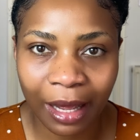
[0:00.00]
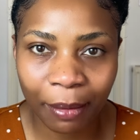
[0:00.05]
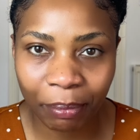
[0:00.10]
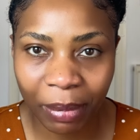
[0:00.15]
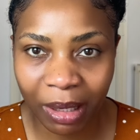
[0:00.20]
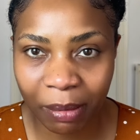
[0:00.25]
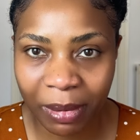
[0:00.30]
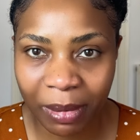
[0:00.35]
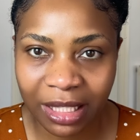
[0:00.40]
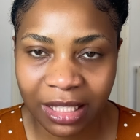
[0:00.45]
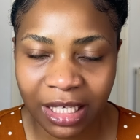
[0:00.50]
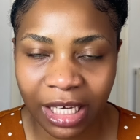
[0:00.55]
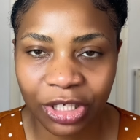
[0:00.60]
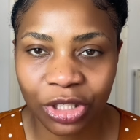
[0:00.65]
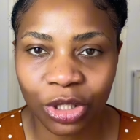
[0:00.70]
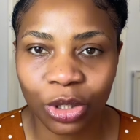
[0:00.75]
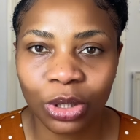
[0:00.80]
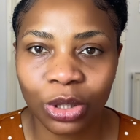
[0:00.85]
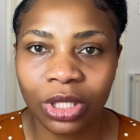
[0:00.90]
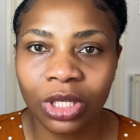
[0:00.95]

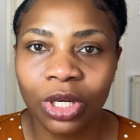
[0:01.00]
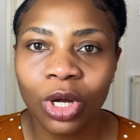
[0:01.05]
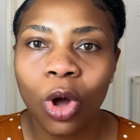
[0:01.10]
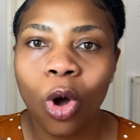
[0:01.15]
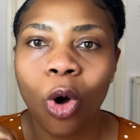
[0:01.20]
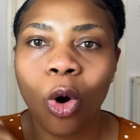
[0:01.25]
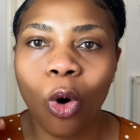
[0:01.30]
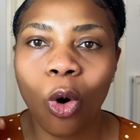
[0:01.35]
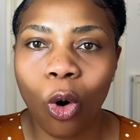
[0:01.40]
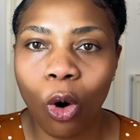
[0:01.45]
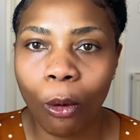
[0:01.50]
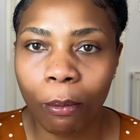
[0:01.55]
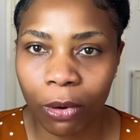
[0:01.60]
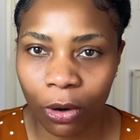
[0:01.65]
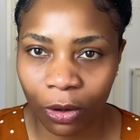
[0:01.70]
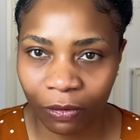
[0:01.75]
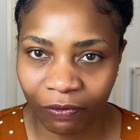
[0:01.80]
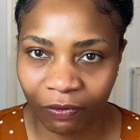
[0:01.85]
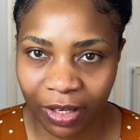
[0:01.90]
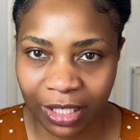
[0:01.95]
Pigmentation or
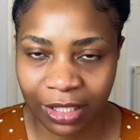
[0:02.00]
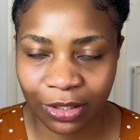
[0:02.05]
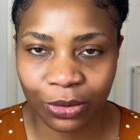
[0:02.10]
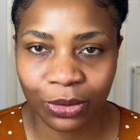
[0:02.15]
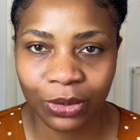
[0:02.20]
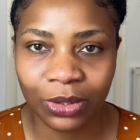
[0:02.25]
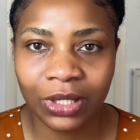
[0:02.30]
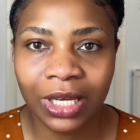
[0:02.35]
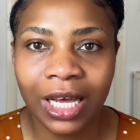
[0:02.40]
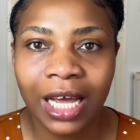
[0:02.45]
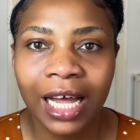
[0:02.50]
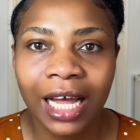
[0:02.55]
blood vessels?